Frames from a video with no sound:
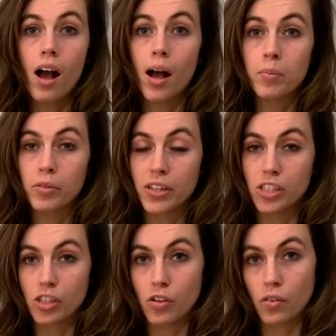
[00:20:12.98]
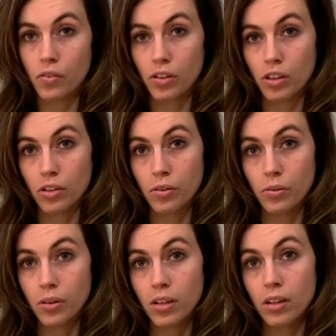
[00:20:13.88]
Operation
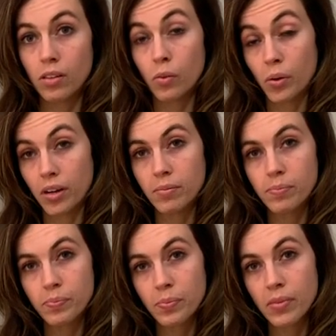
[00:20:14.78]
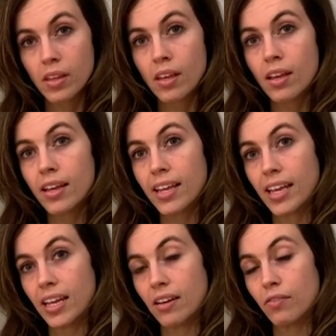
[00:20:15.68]
Overload Lord
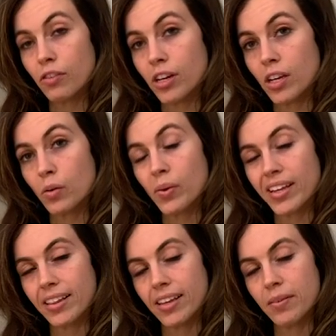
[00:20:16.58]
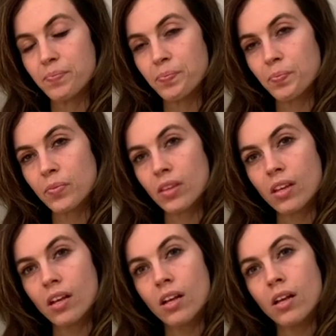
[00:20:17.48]
gained footing quickly
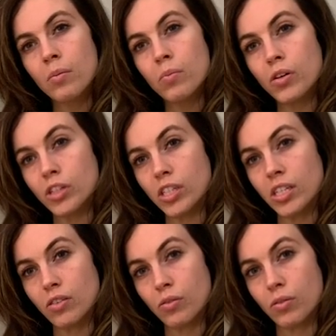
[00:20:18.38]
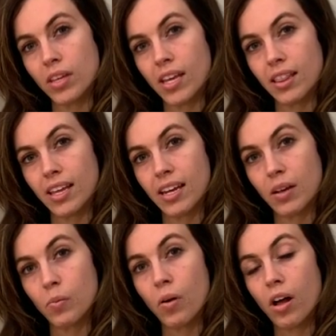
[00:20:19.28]
pushing through the
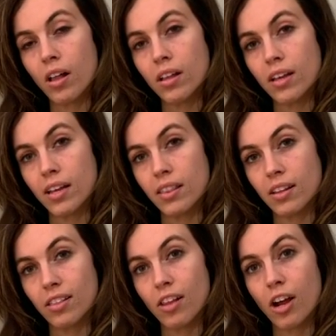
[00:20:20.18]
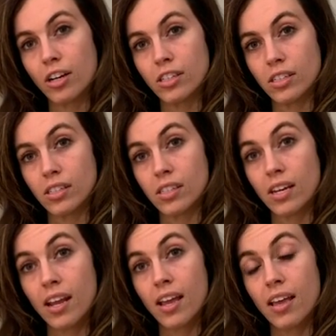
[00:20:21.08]
Atlantic Wall in the
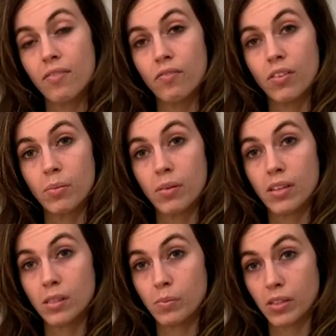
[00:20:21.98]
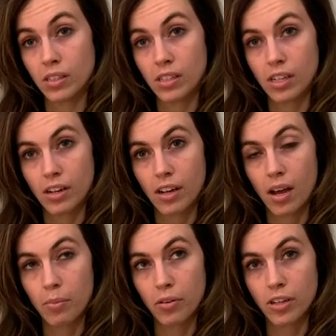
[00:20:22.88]
largest amphibious military
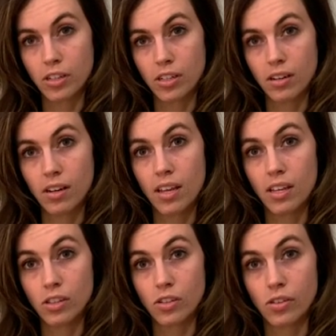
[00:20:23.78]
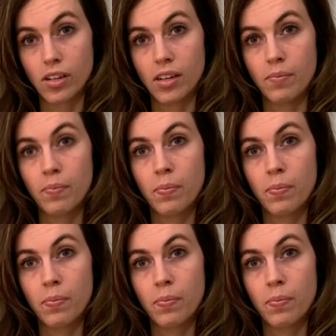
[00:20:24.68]
operation in history.